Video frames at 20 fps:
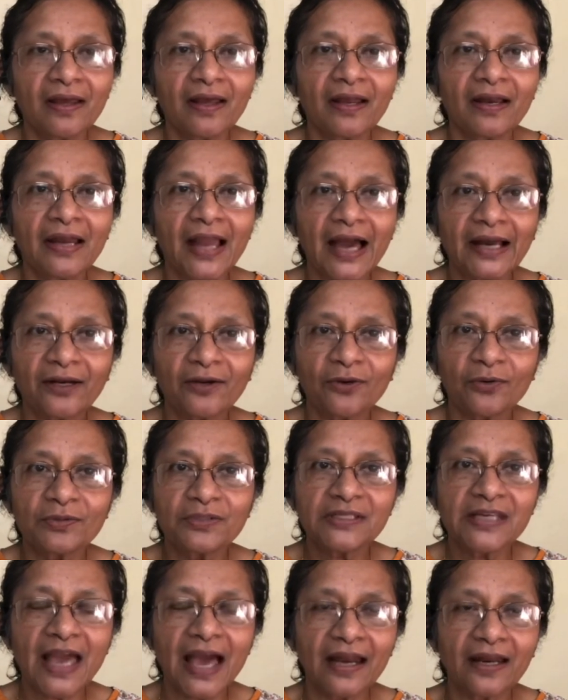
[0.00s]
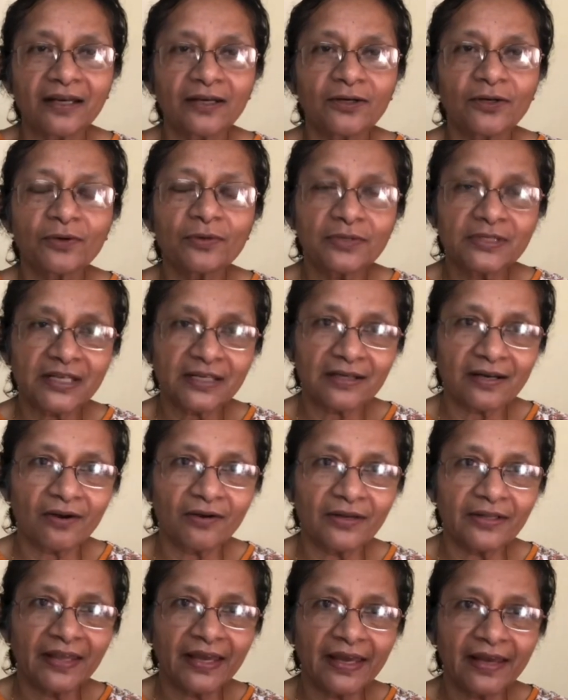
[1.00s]
Lactose, galactose are all
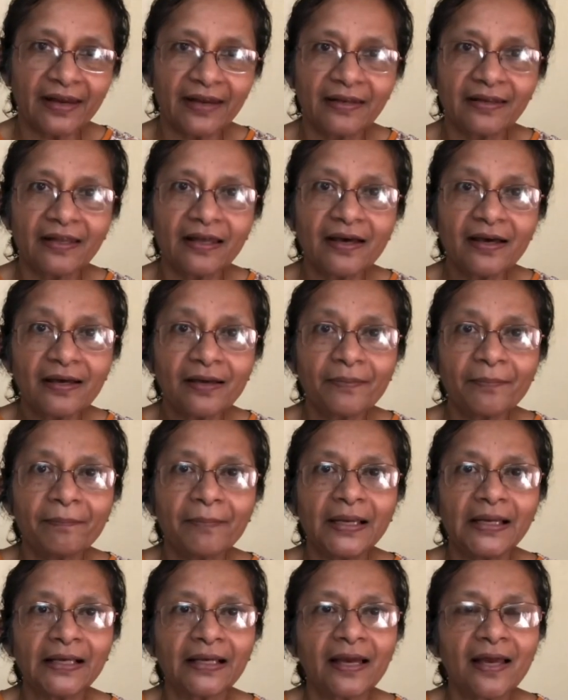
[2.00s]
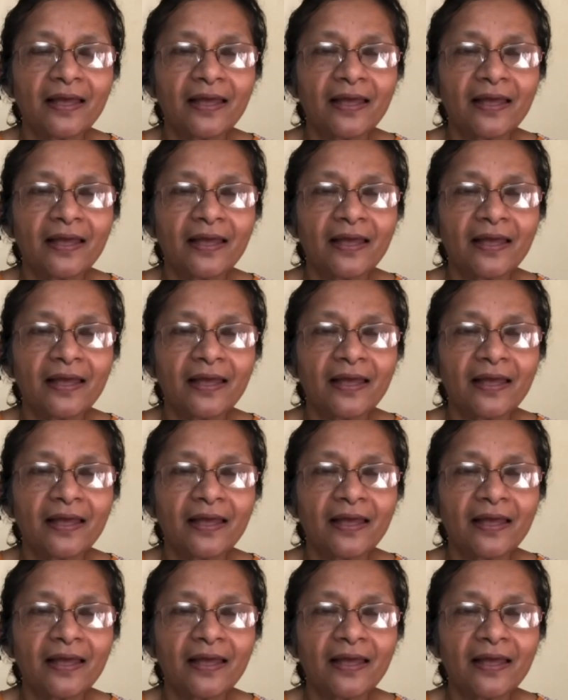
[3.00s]
there in the milk.